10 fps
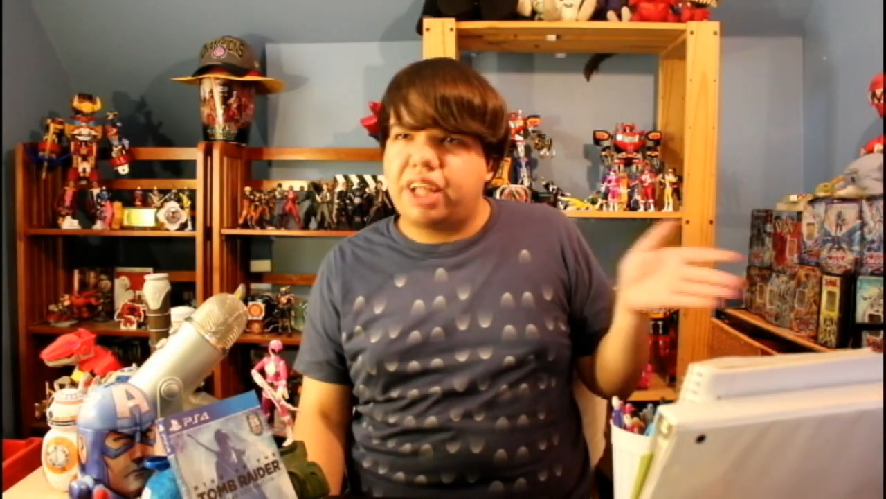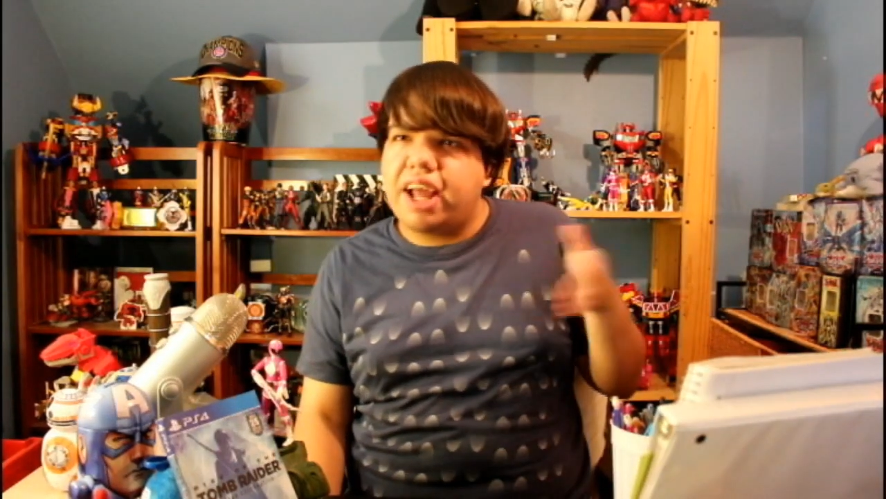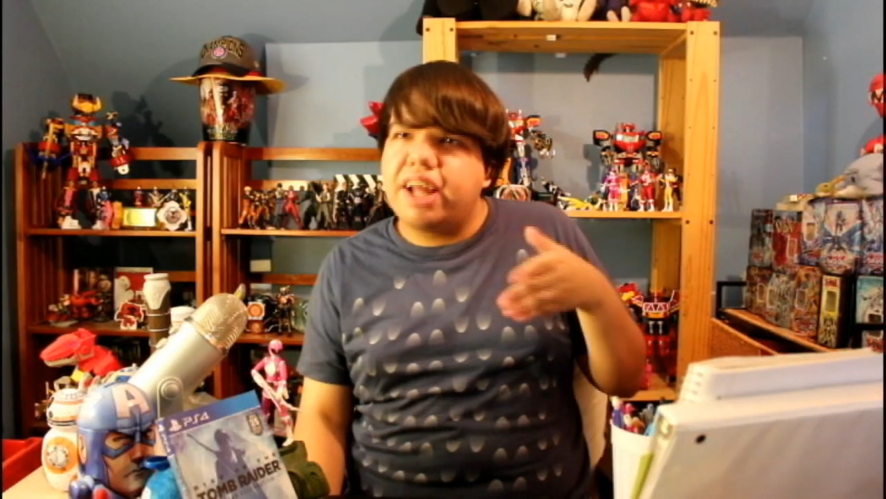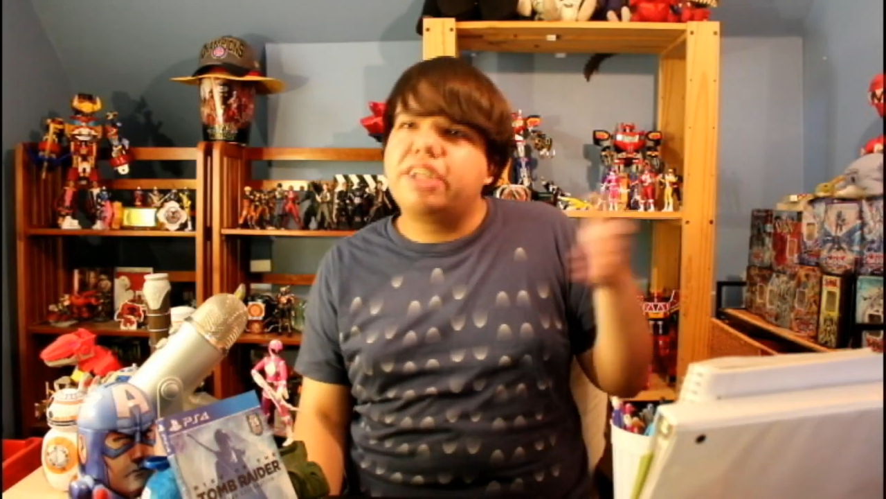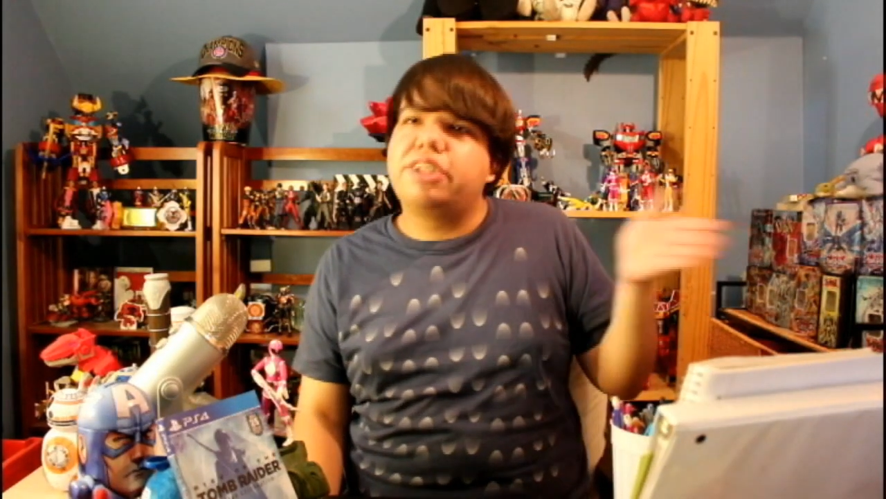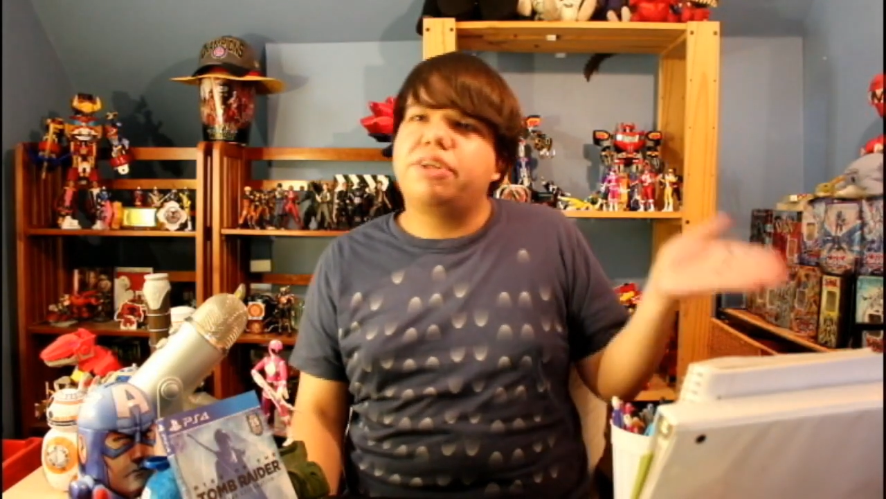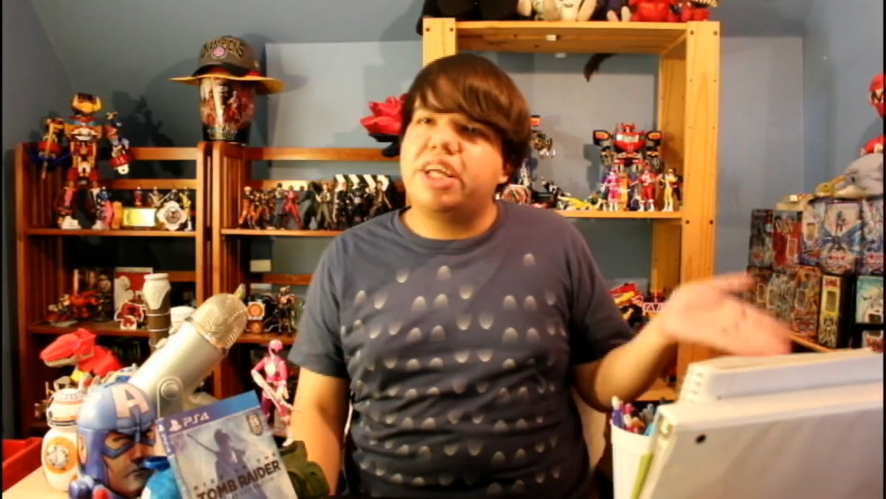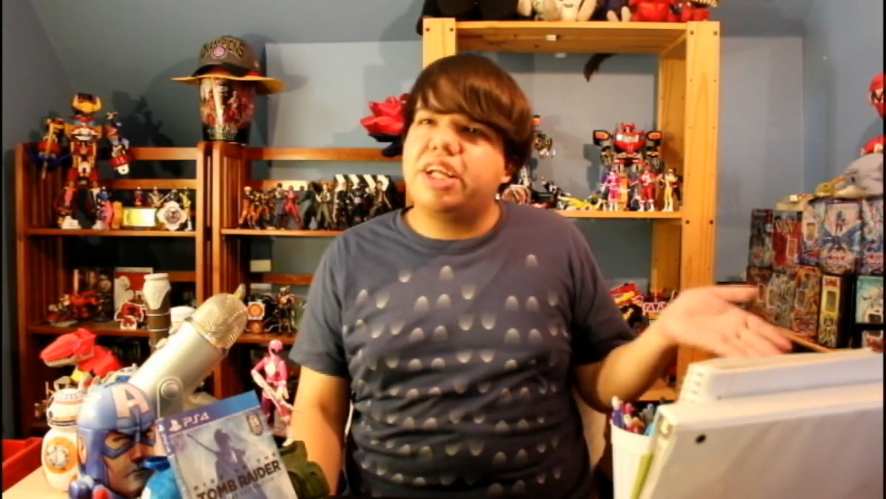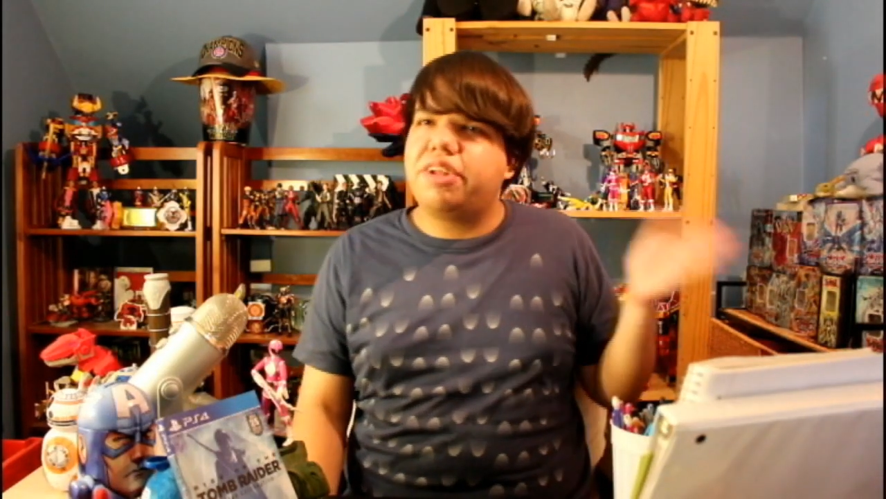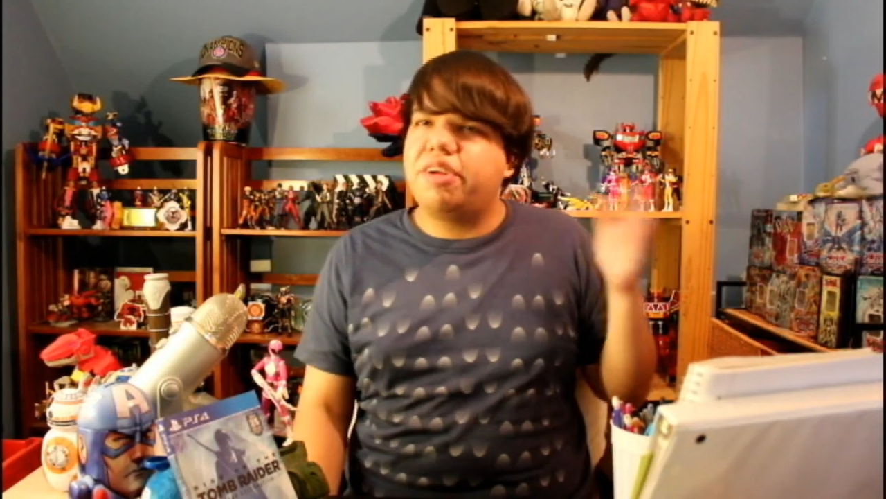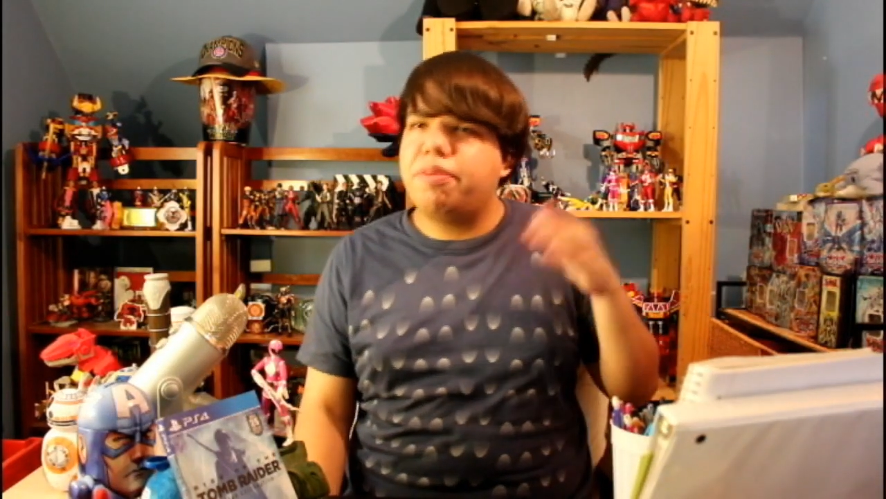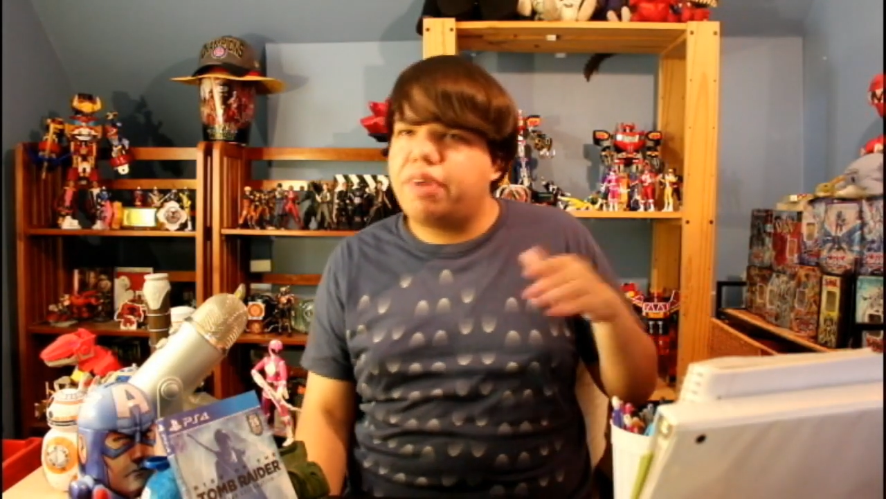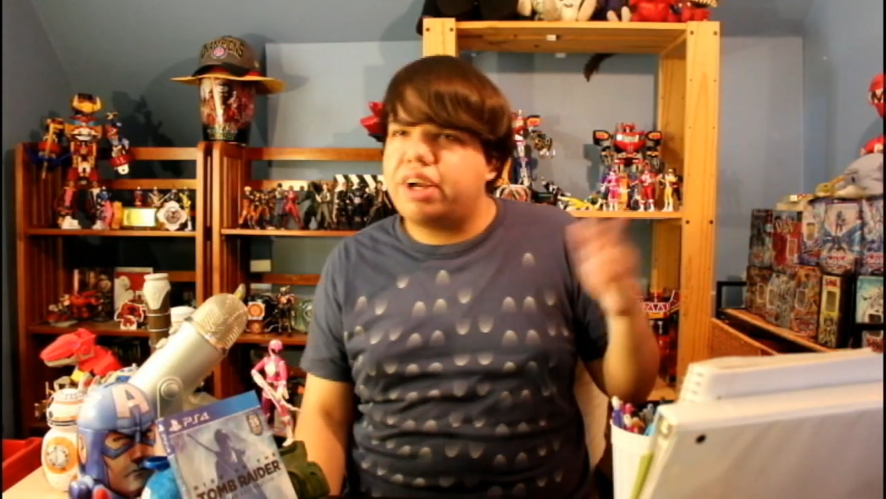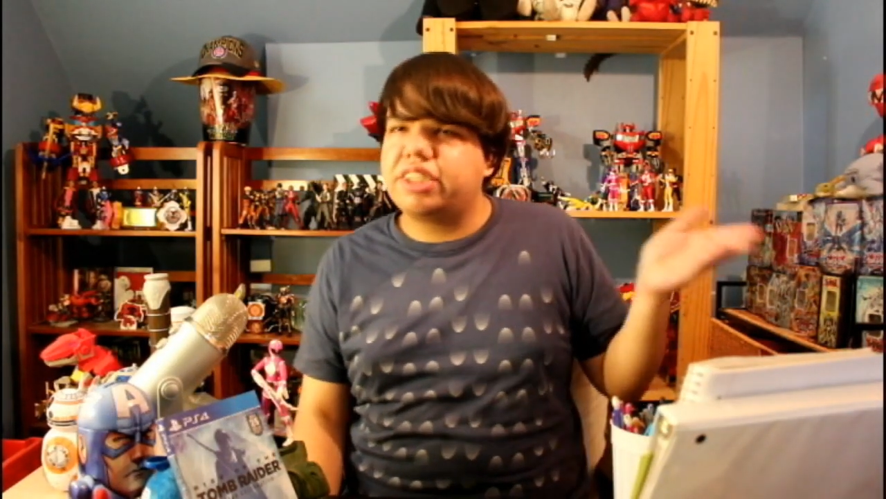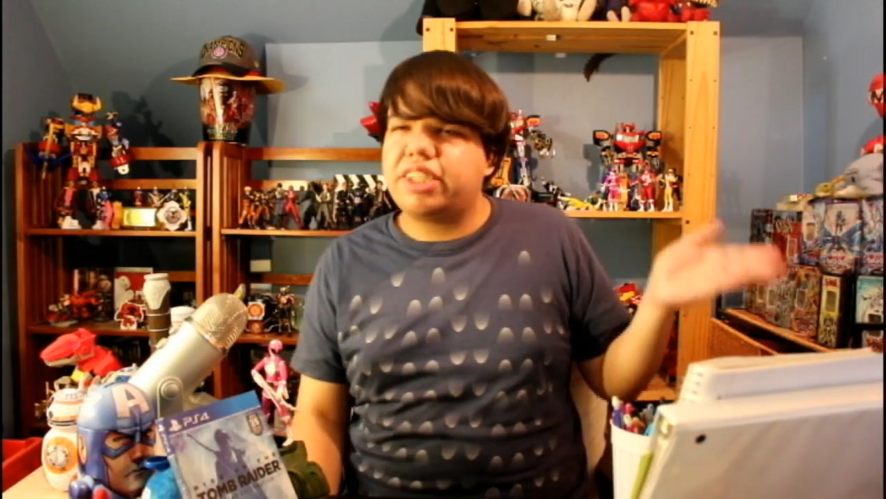and it'll lead Tomb Raider